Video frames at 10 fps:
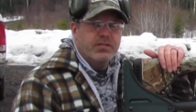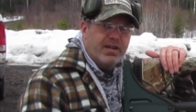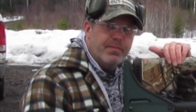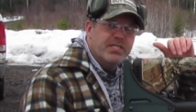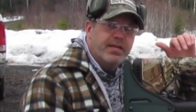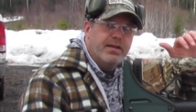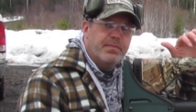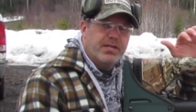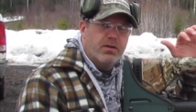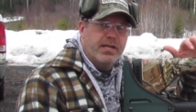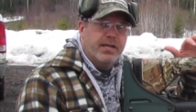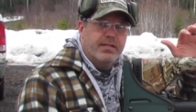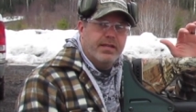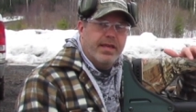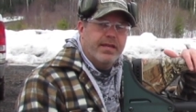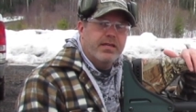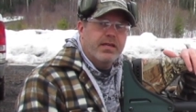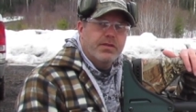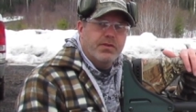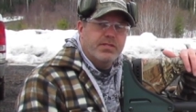I'm going to be sighting in my turkey gun today.
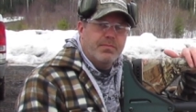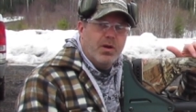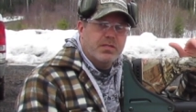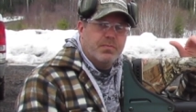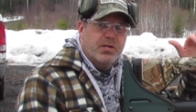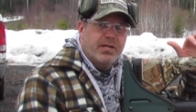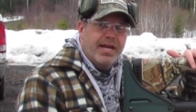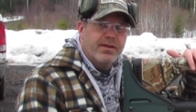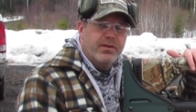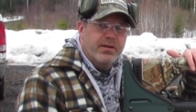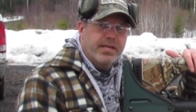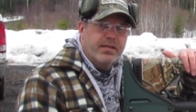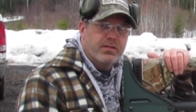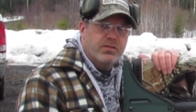So this is a Mossberg 930.